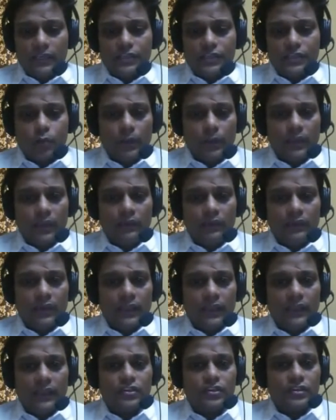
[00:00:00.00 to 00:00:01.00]
plays queen
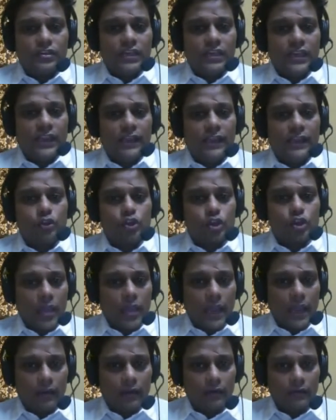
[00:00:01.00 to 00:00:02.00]
takes d8
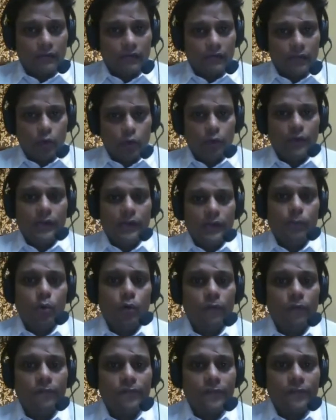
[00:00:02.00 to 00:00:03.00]
check, the only
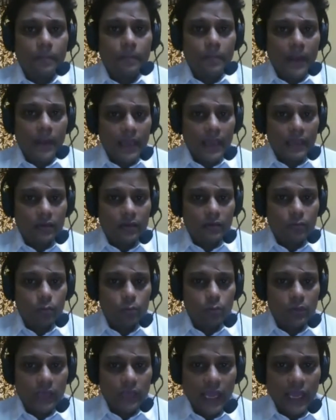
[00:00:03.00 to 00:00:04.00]
move the black
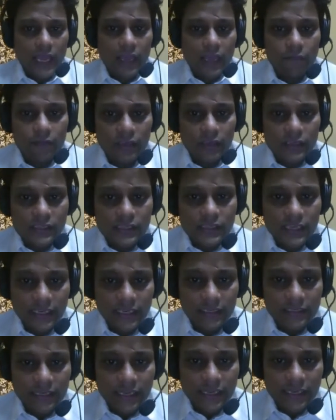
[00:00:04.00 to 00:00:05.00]
will have is
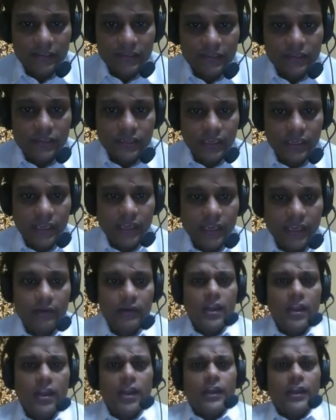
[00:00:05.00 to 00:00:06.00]
king takes d8.
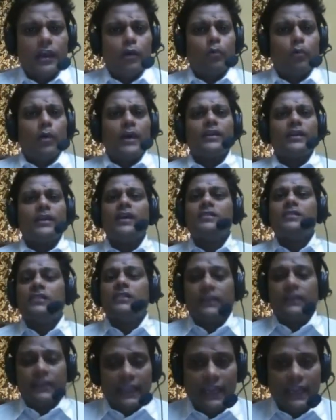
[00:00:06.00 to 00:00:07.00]
Now white
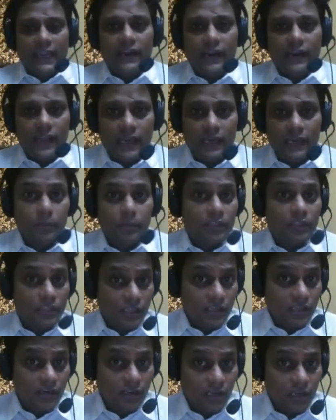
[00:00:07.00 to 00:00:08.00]
hasn't gained any
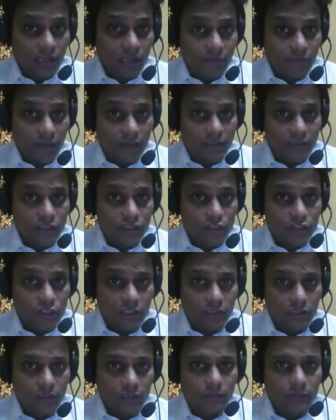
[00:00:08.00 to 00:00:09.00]
material advantage
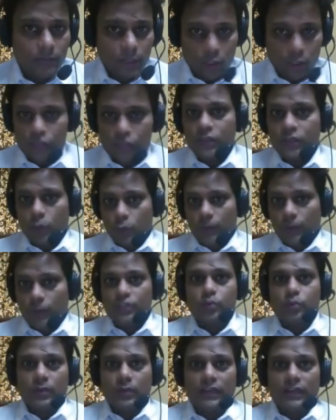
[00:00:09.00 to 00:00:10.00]
here because the
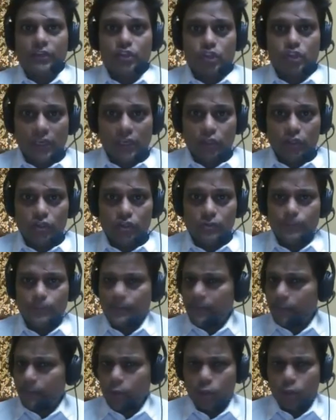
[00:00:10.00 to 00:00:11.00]
queens were exchanged.
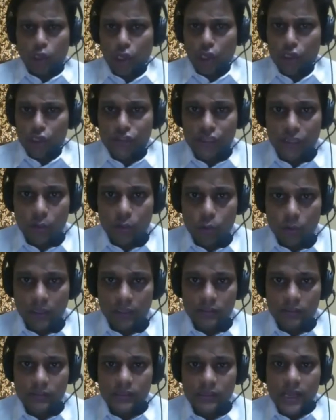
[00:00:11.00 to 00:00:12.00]
They both lost their
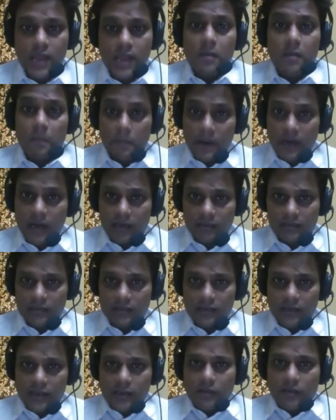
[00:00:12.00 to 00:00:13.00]
queens. But
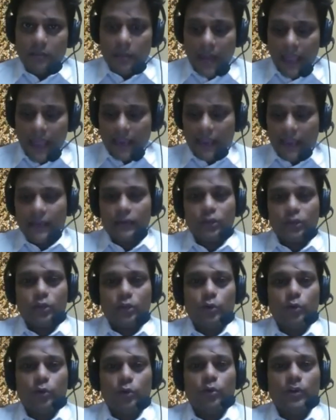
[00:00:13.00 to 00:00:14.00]
black had
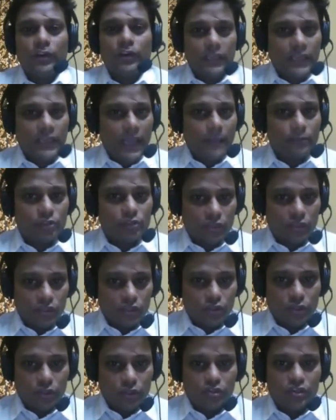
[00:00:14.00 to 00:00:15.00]
to recapture,
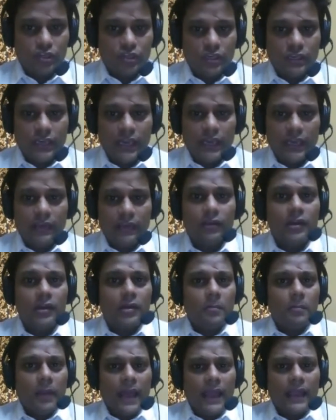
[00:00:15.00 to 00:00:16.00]
as you can see again,
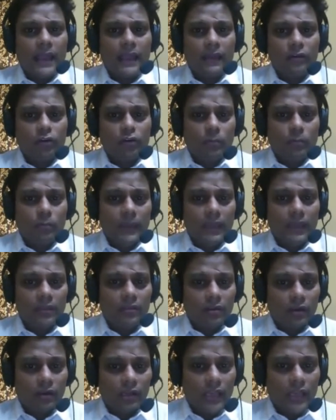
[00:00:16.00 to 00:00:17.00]
black had to
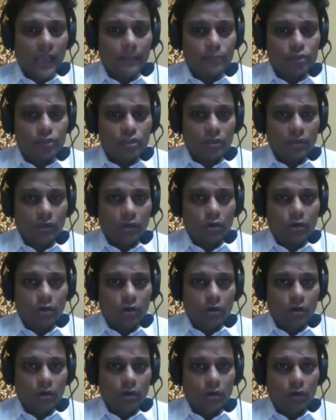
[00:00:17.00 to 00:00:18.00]
make the recapture
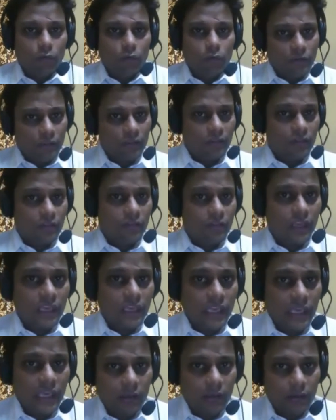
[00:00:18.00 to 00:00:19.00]
with the
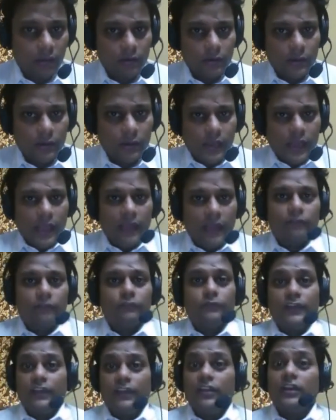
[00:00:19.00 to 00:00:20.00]
king.
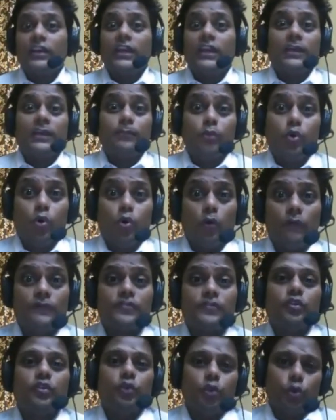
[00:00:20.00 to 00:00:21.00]
And when the king
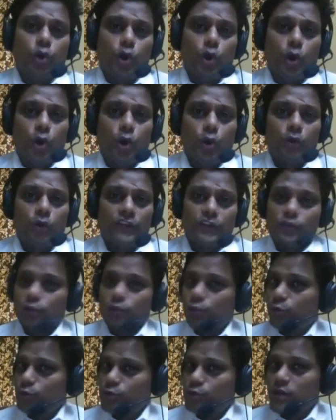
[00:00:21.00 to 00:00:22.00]
moves, you know that
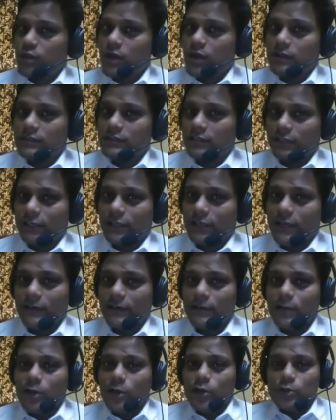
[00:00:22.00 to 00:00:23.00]
you lose your castling
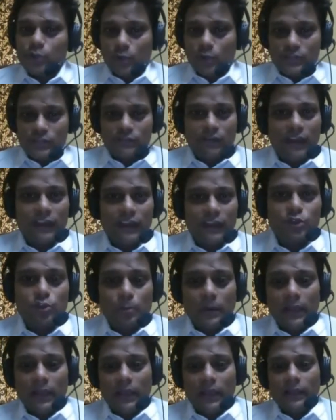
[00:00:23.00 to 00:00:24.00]
right. So it's white
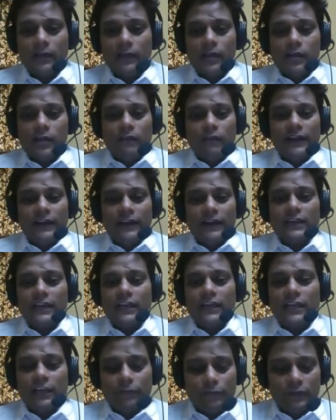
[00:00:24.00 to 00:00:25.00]
to play. White
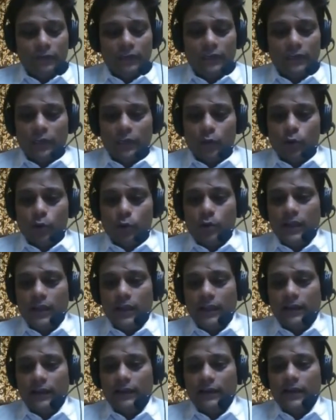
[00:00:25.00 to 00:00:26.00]
can definitely go
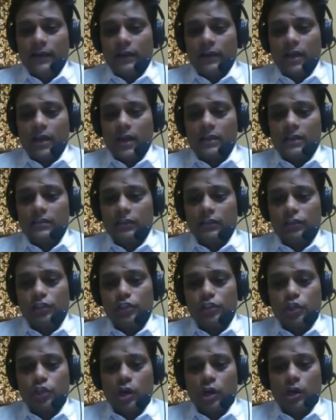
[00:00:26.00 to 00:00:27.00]
ahead and castle
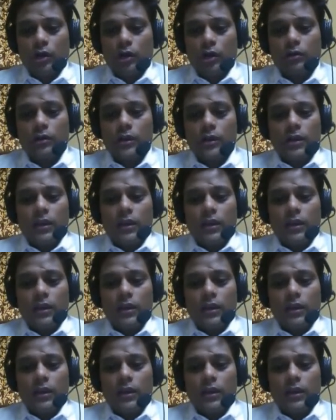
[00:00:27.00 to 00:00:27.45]
short.